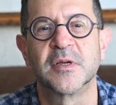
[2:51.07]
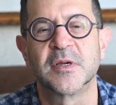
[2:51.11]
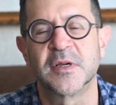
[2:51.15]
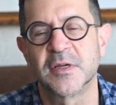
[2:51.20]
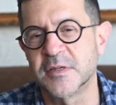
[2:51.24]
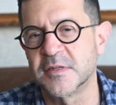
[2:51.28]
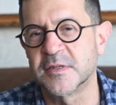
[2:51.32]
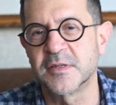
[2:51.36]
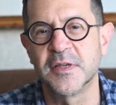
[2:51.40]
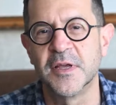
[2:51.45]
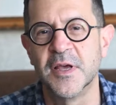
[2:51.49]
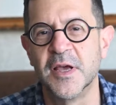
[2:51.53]

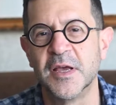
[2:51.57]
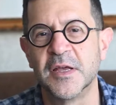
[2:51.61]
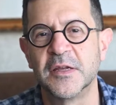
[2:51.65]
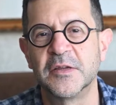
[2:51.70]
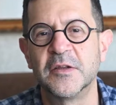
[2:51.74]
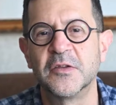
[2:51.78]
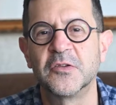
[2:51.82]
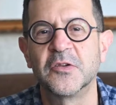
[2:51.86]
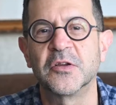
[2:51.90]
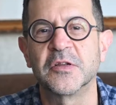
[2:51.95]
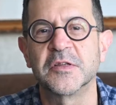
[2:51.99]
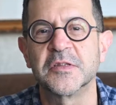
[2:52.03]
because
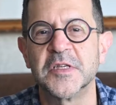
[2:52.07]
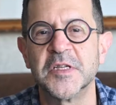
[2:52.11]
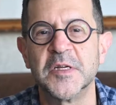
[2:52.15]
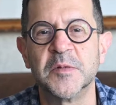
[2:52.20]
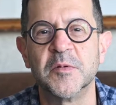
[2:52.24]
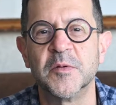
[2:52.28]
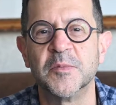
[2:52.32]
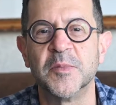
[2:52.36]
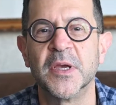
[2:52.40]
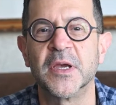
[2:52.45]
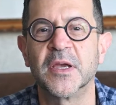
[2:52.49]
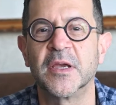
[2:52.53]
digital
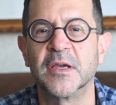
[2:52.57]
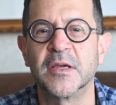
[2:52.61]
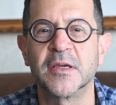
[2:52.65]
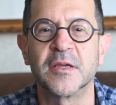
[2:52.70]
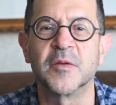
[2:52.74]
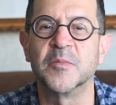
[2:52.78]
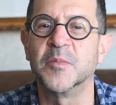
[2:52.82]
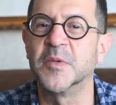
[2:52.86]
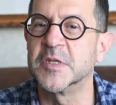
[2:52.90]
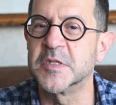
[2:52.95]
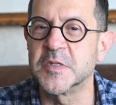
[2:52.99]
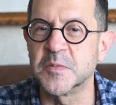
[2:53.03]
cinema making
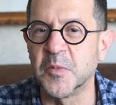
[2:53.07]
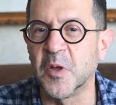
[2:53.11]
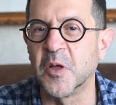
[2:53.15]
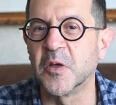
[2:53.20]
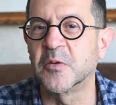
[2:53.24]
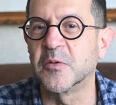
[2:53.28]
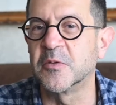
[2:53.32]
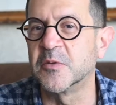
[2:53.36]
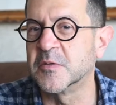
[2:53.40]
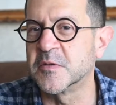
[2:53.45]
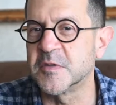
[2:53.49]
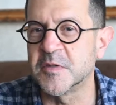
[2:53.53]
can be small
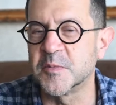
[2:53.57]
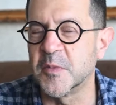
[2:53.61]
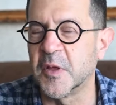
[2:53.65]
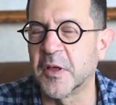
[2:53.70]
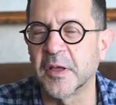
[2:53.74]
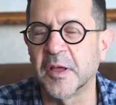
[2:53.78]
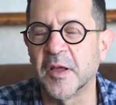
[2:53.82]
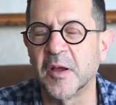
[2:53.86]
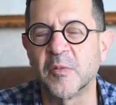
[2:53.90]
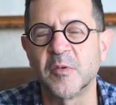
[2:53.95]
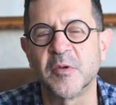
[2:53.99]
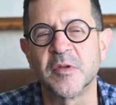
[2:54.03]
crews, small
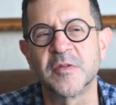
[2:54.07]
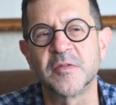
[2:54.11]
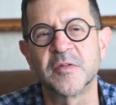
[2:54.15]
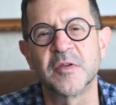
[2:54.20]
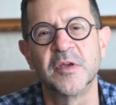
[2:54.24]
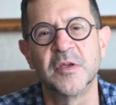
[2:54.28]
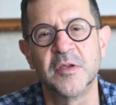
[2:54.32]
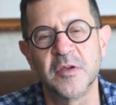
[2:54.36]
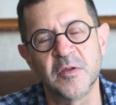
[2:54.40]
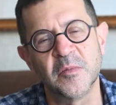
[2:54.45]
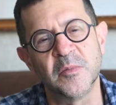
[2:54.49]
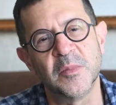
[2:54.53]
cameras,
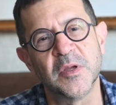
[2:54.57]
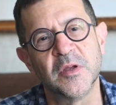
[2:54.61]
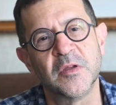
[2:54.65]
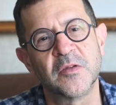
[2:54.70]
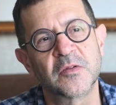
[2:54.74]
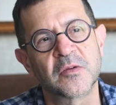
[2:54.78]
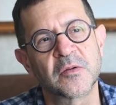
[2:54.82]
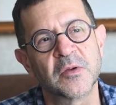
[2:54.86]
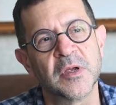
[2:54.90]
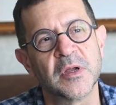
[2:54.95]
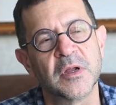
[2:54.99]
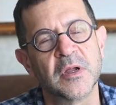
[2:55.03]
it can be
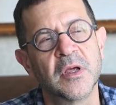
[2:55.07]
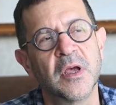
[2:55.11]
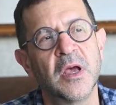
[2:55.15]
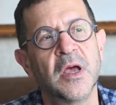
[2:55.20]
discreet.